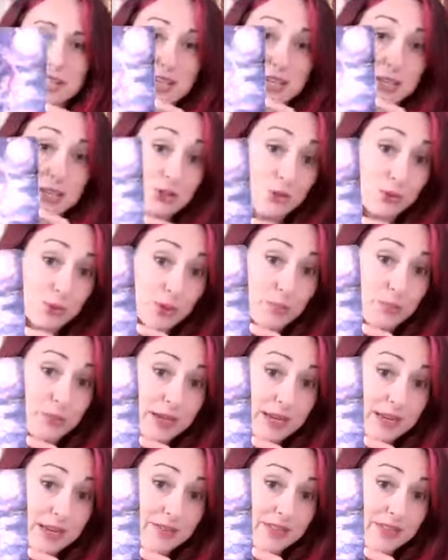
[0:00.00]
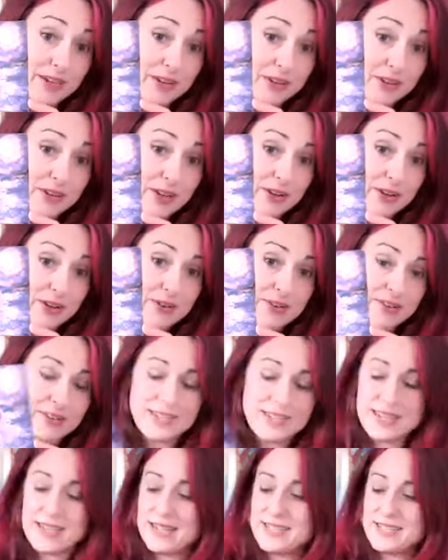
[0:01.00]
to enjoy being in the unknown.
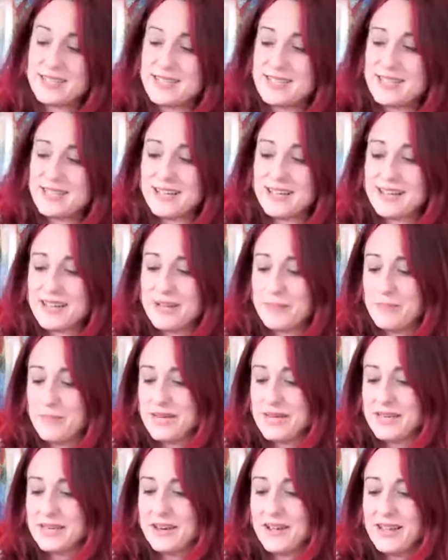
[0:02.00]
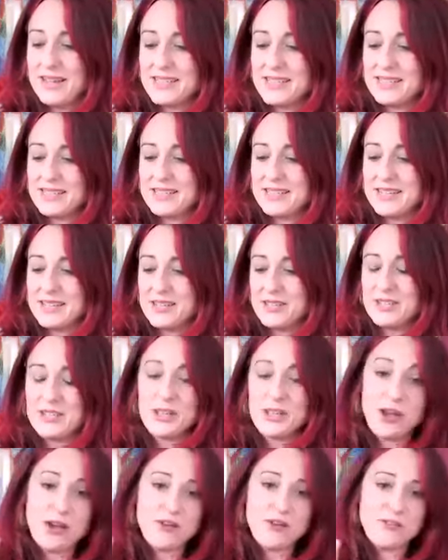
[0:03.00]
Okay, this is like a midnight
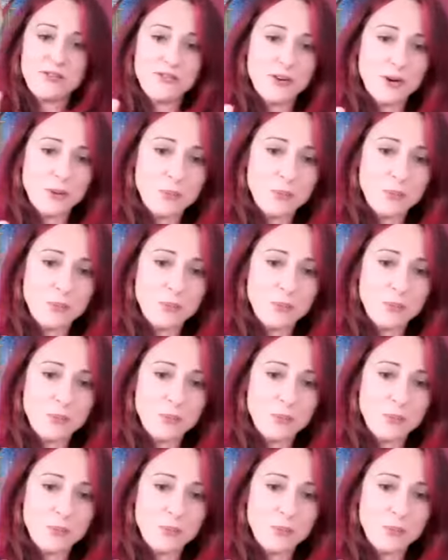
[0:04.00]
surf